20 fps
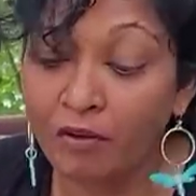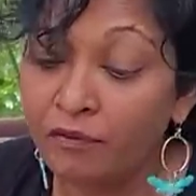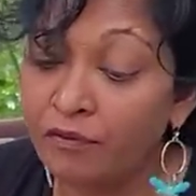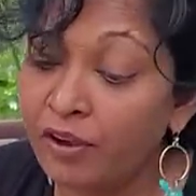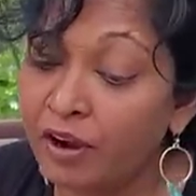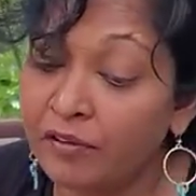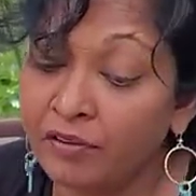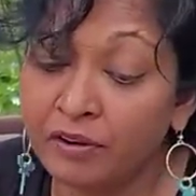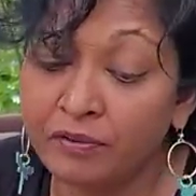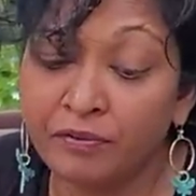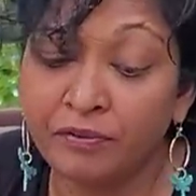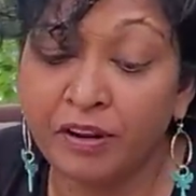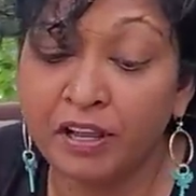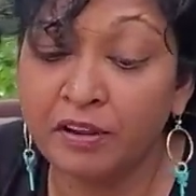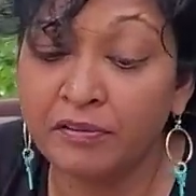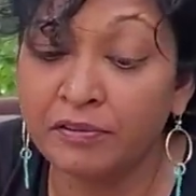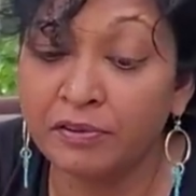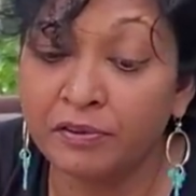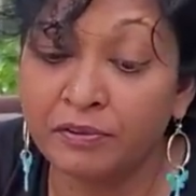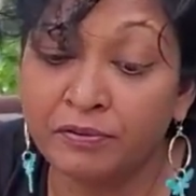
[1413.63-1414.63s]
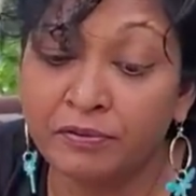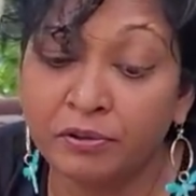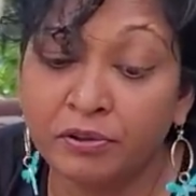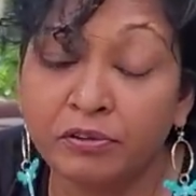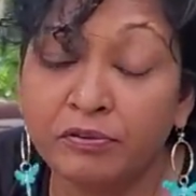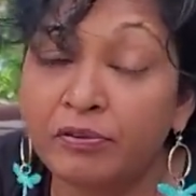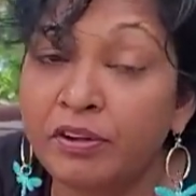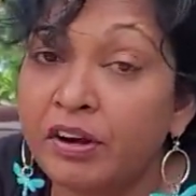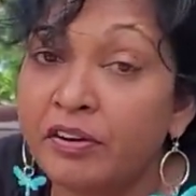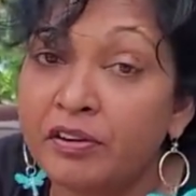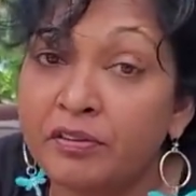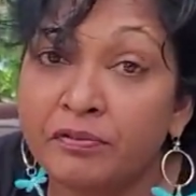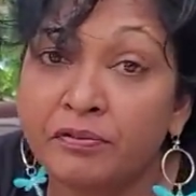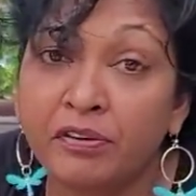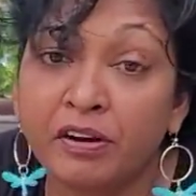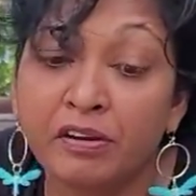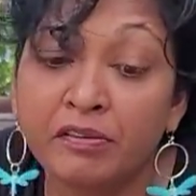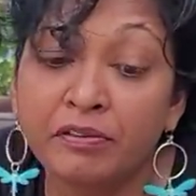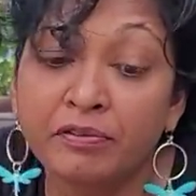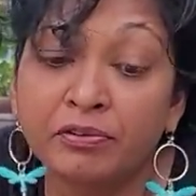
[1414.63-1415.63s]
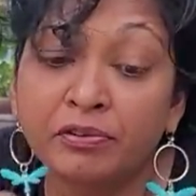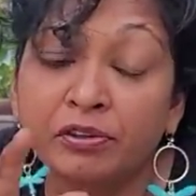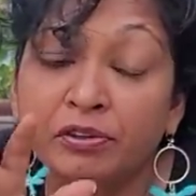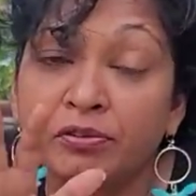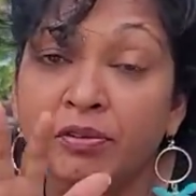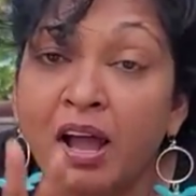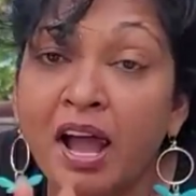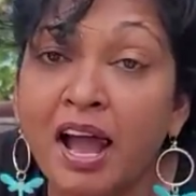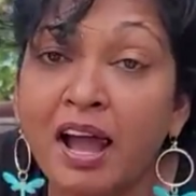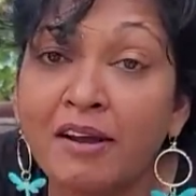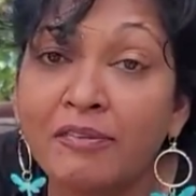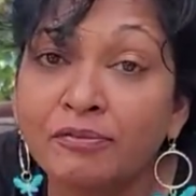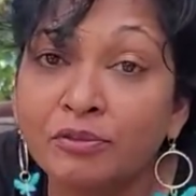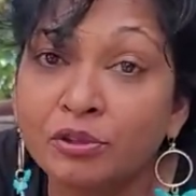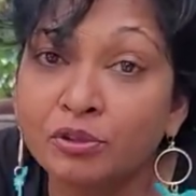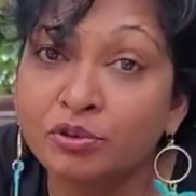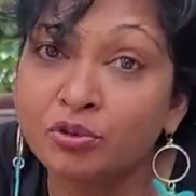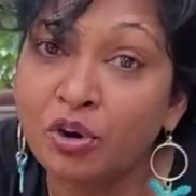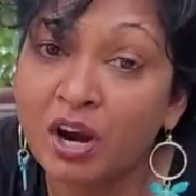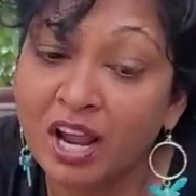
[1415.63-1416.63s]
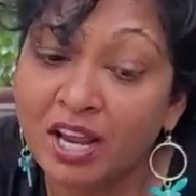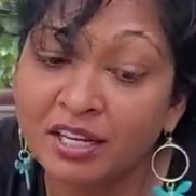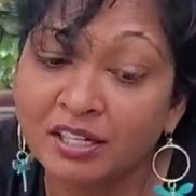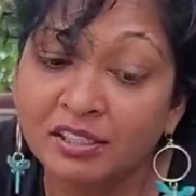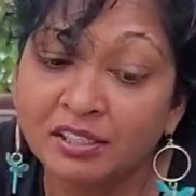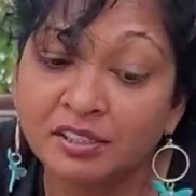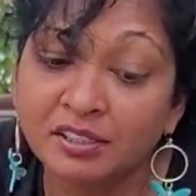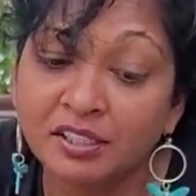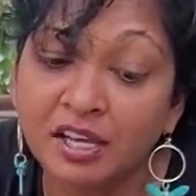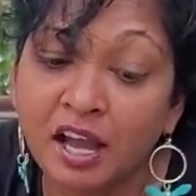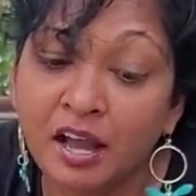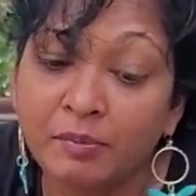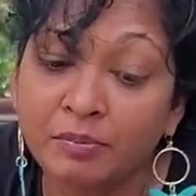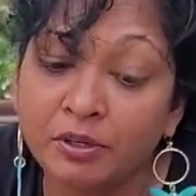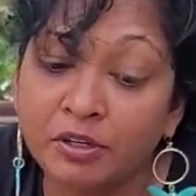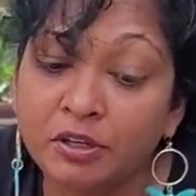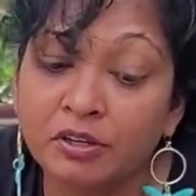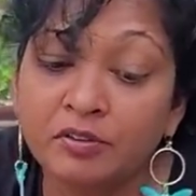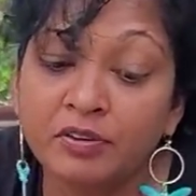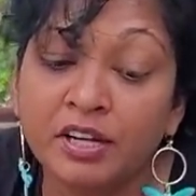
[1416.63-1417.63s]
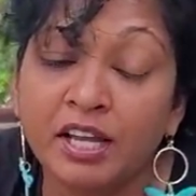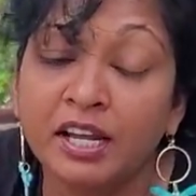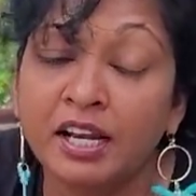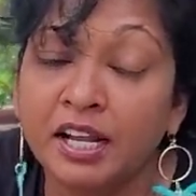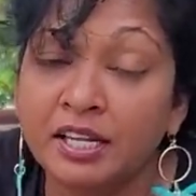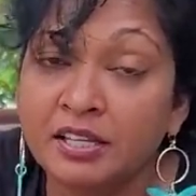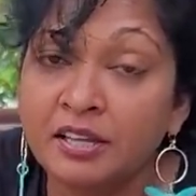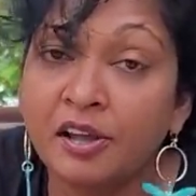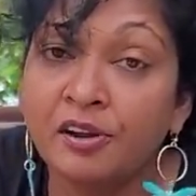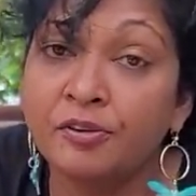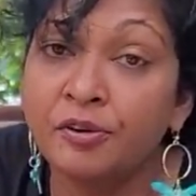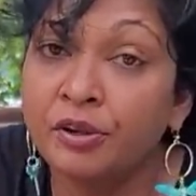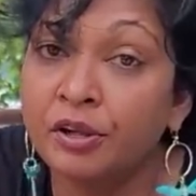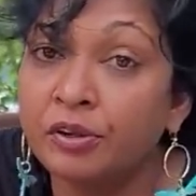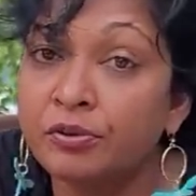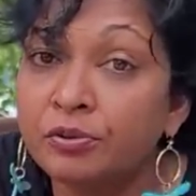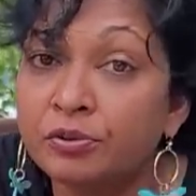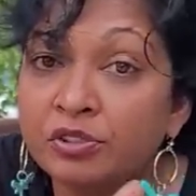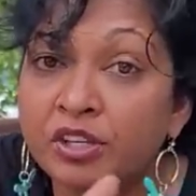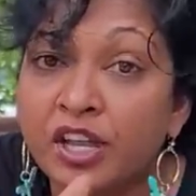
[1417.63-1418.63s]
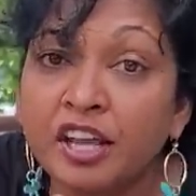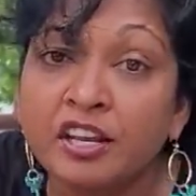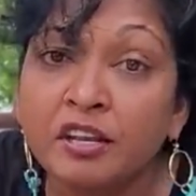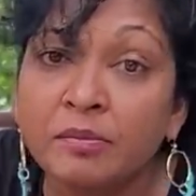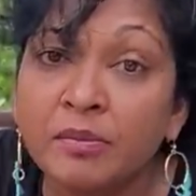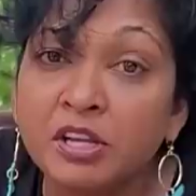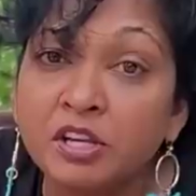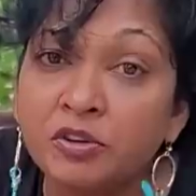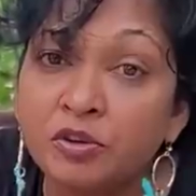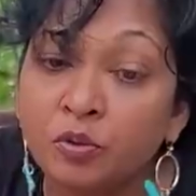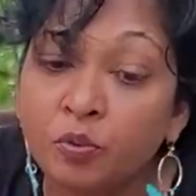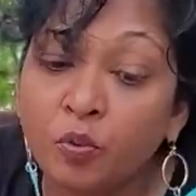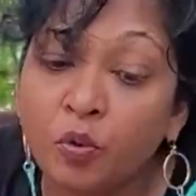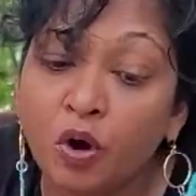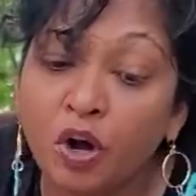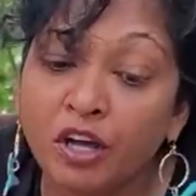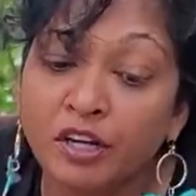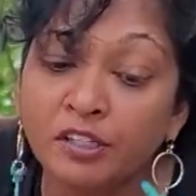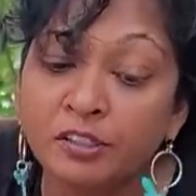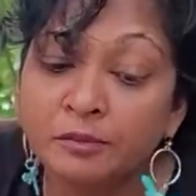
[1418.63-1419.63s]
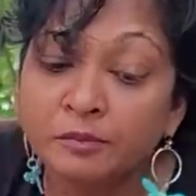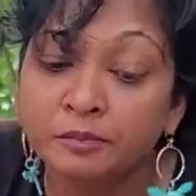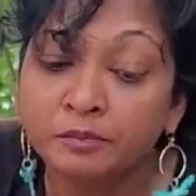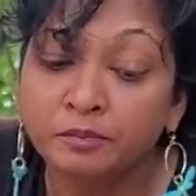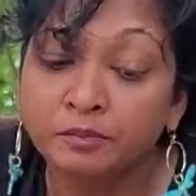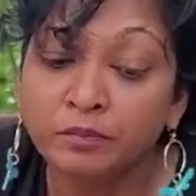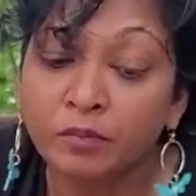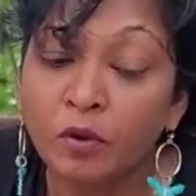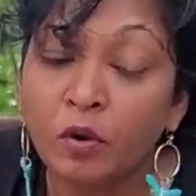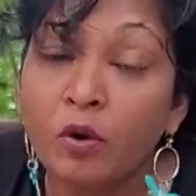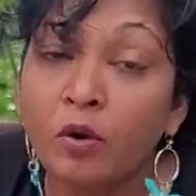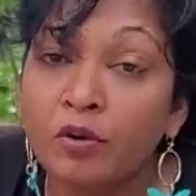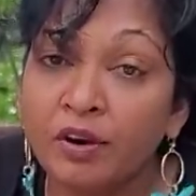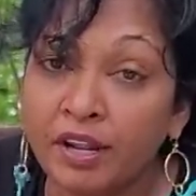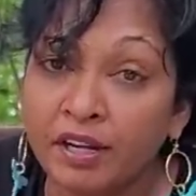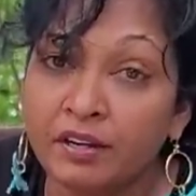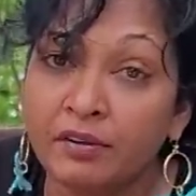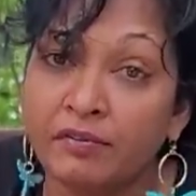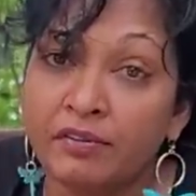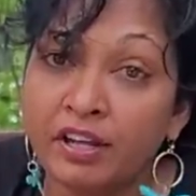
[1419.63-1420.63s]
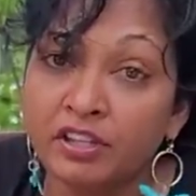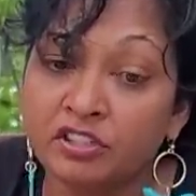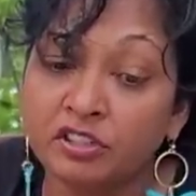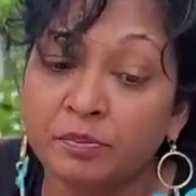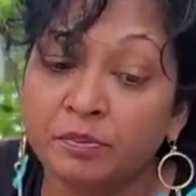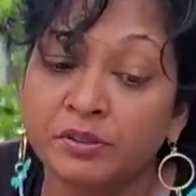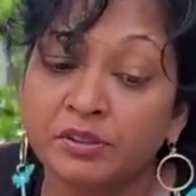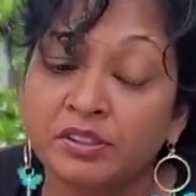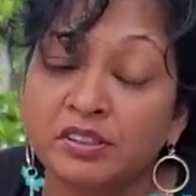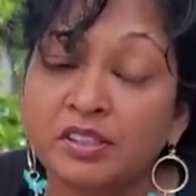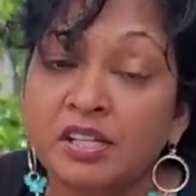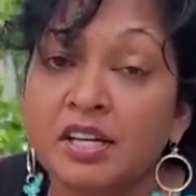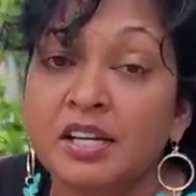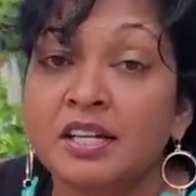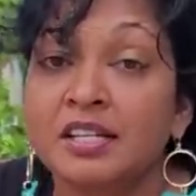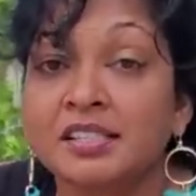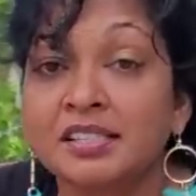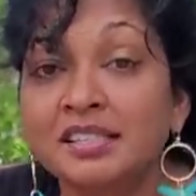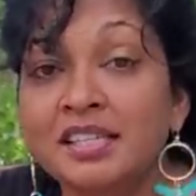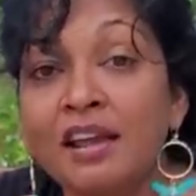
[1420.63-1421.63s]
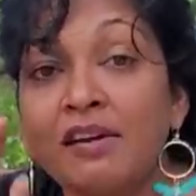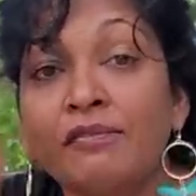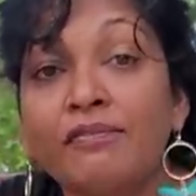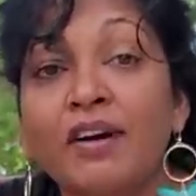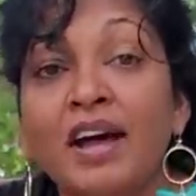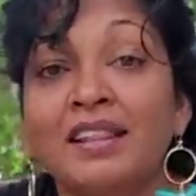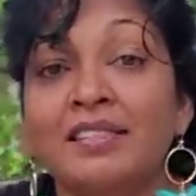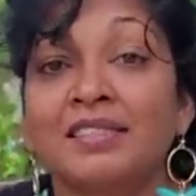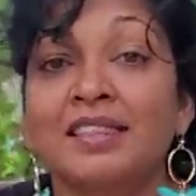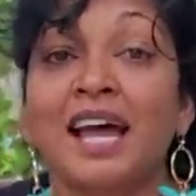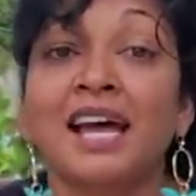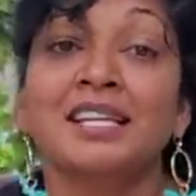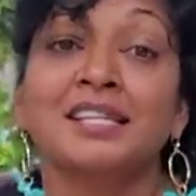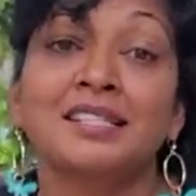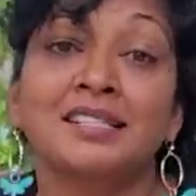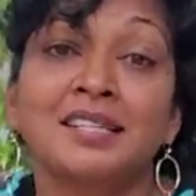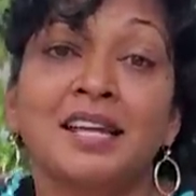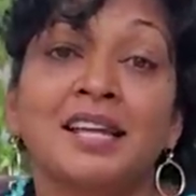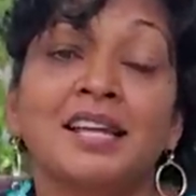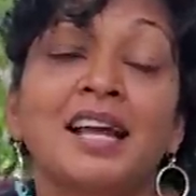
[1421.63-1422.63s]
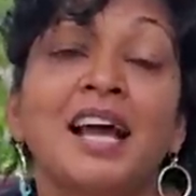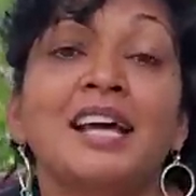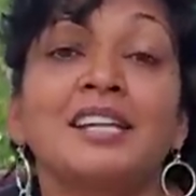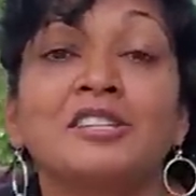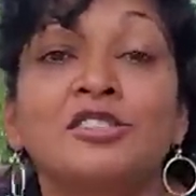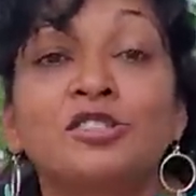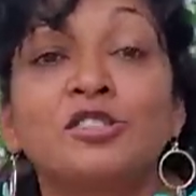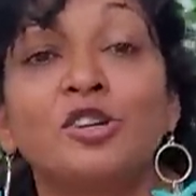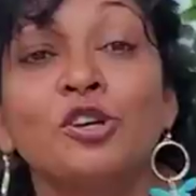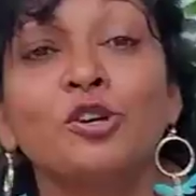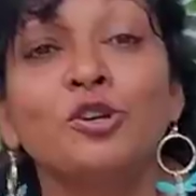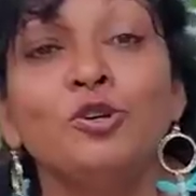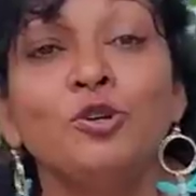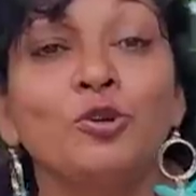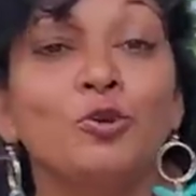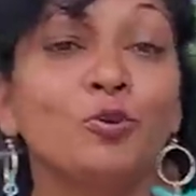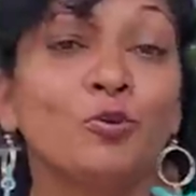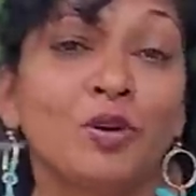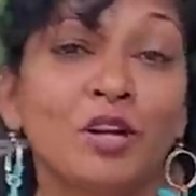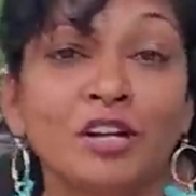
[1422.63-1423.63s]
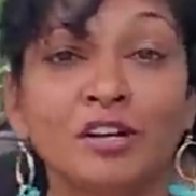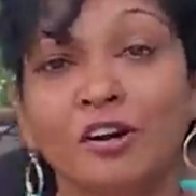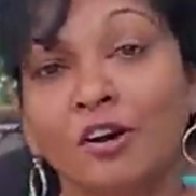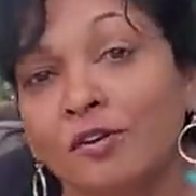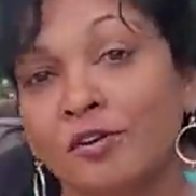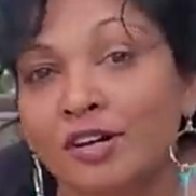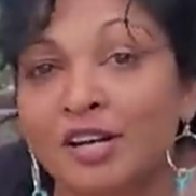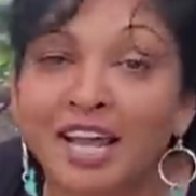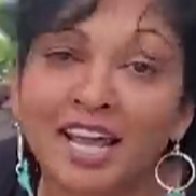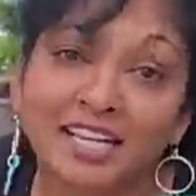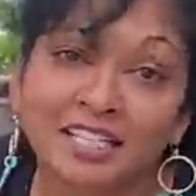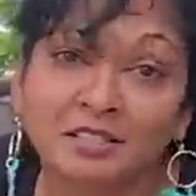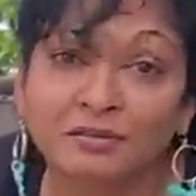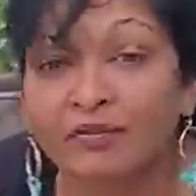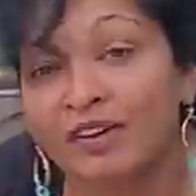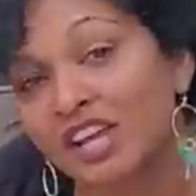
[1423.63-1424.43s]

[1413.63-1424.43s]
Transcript: very flavorful very flavorful you have to try this um, curry and again you can use any meat you want or any vegetables stay fantastic and see you in our next